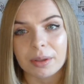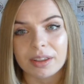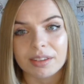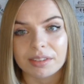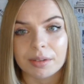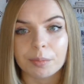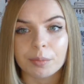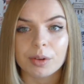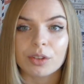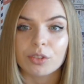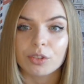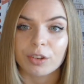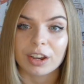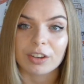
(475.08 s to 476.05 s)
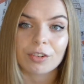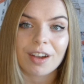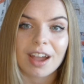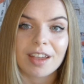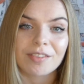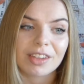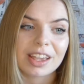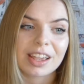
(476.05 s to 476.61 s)
person was drink
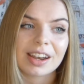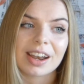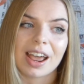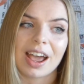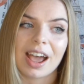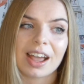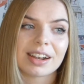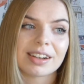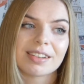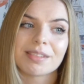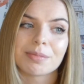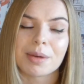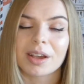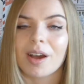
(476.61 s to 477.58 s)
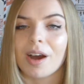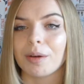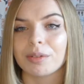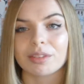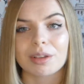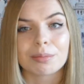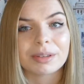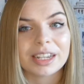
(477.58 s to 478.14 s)
driving and my car
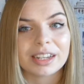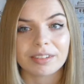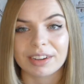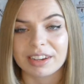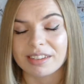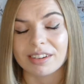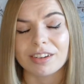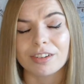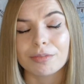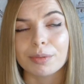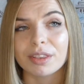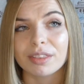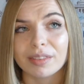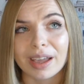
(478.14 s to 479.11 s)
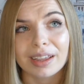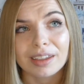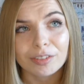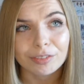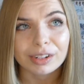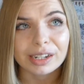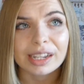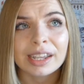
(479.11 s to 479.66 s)
was completely written off, but
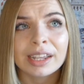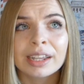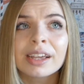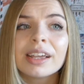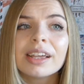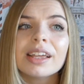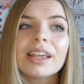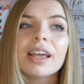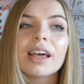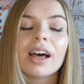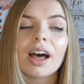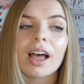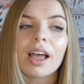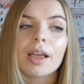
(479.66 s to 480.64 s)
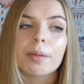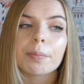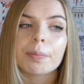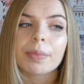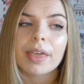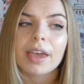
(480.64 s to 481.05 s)
thankfully um,